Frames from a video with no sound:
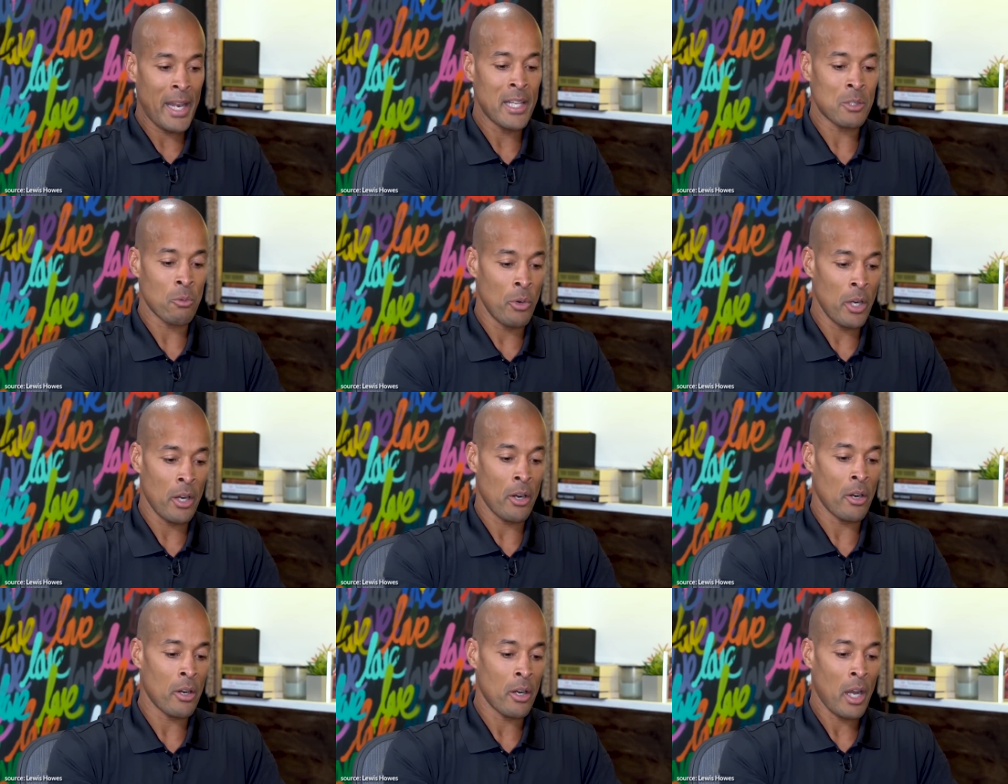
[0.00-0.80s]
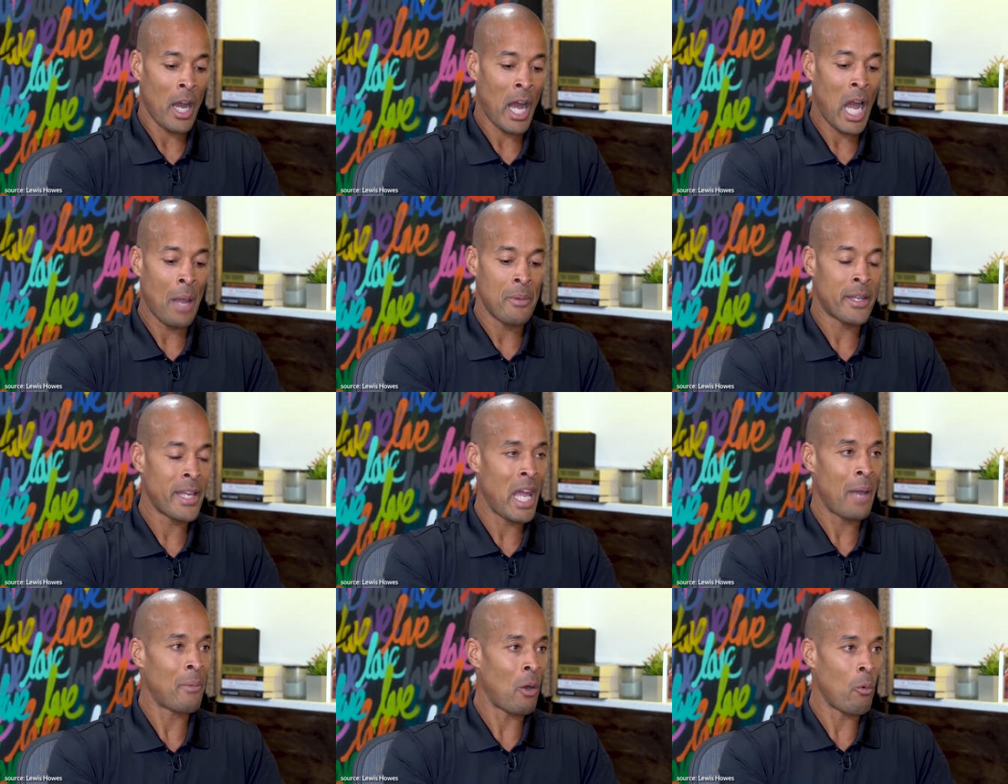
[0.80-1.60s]
that is where I
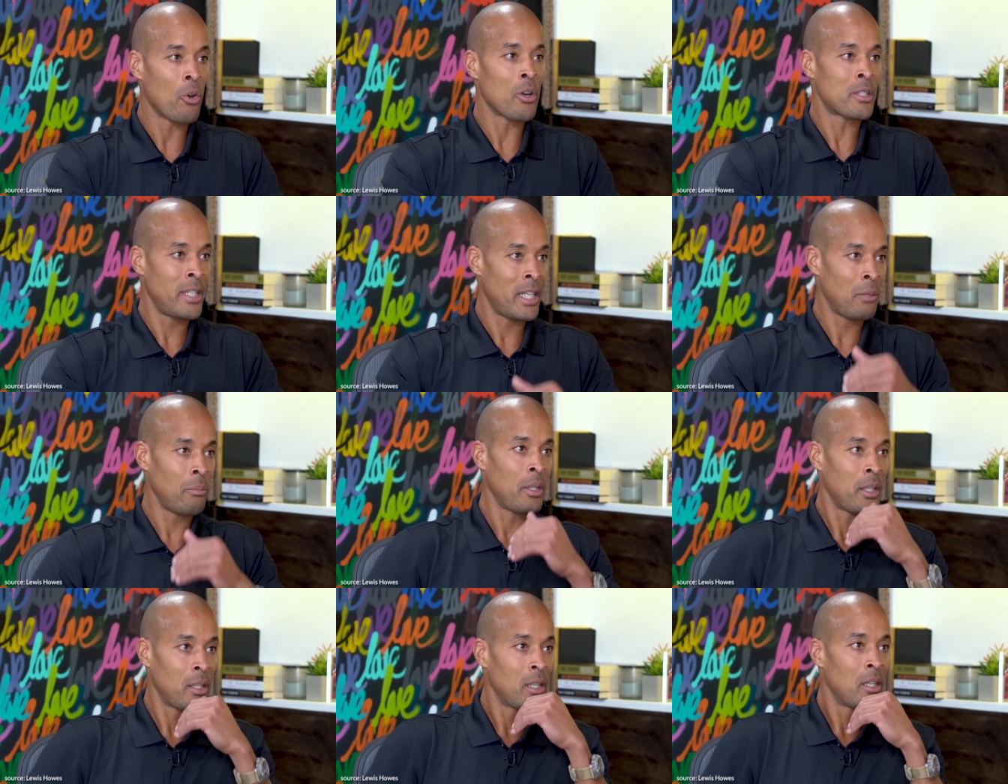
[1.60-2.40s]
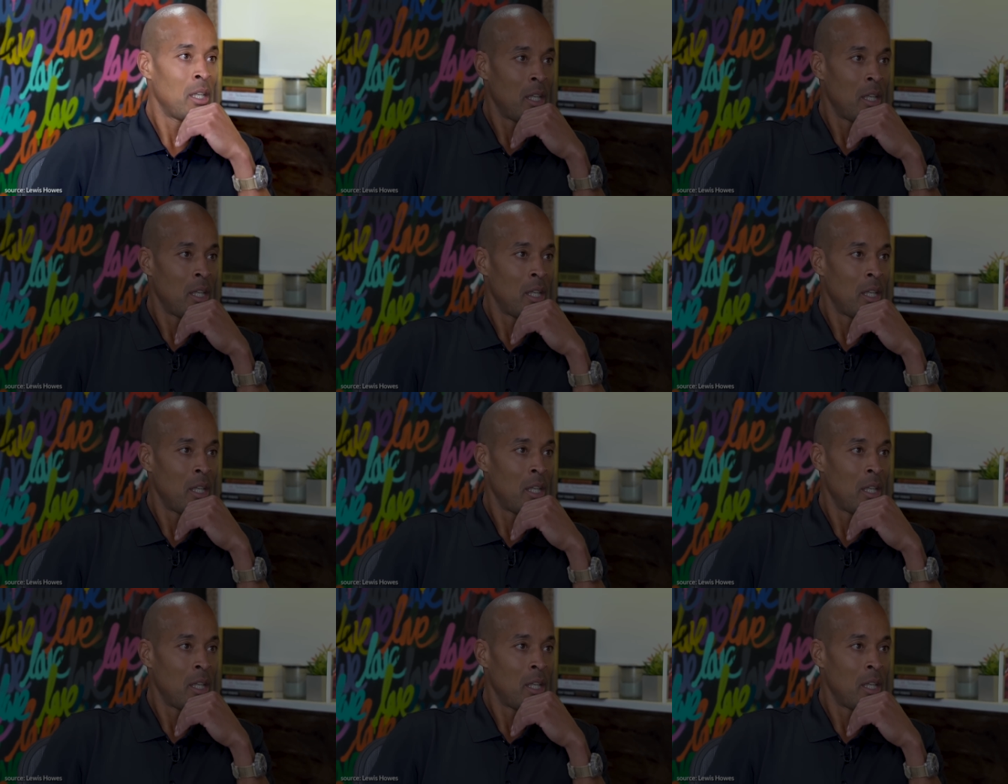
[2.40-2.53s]
became my worst enemy.